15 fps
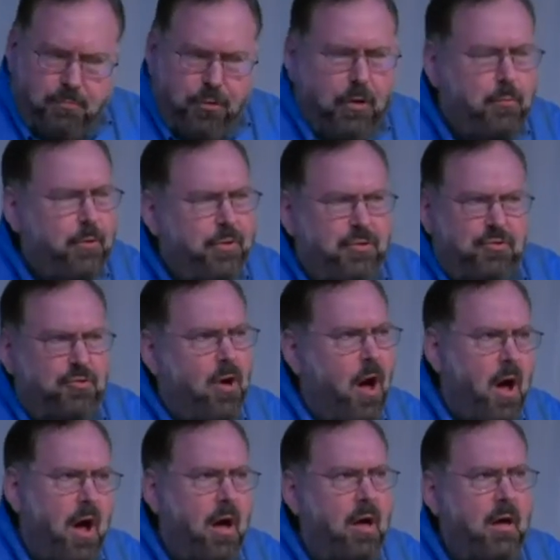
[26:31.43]
brick with
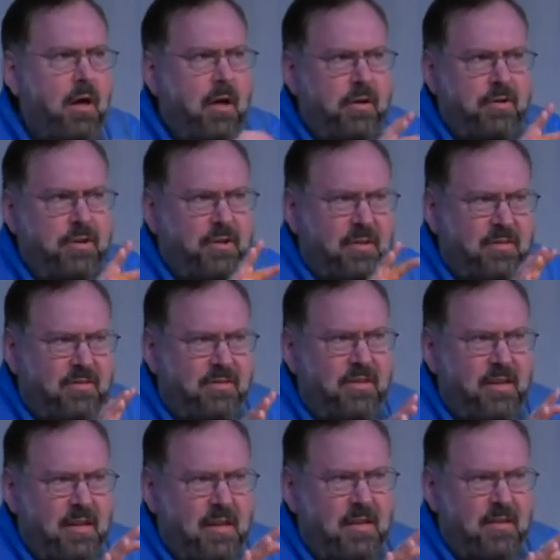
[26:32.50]
straw, and you can
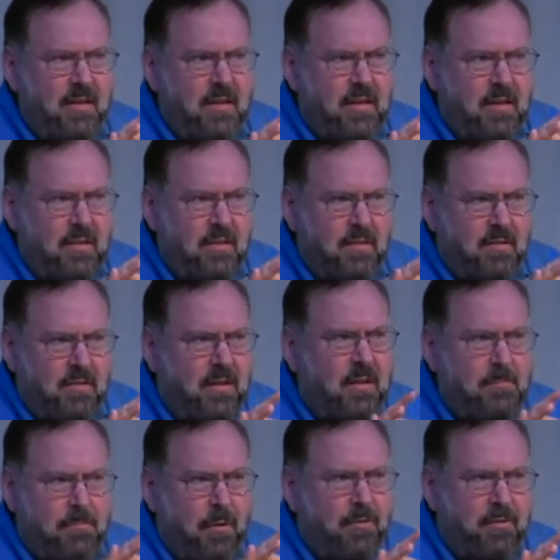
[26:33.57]
see the
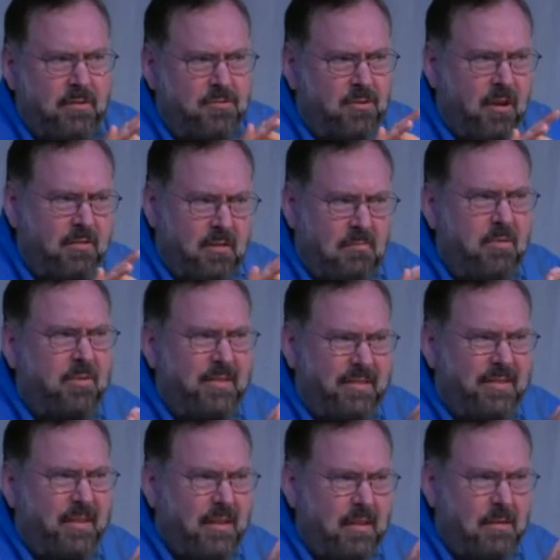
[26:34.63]
decomposing straw, some of it's
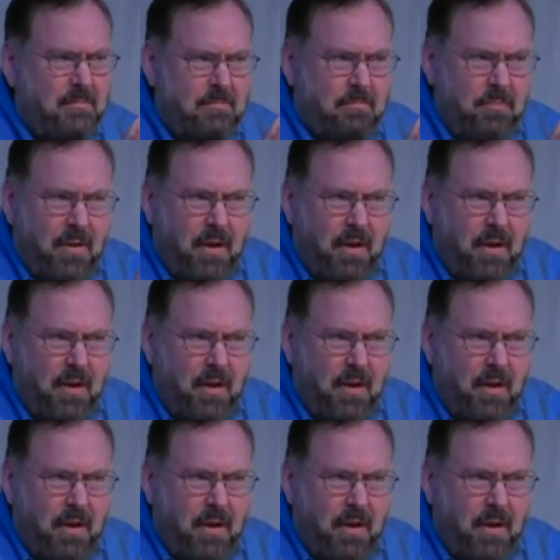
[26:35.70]
still.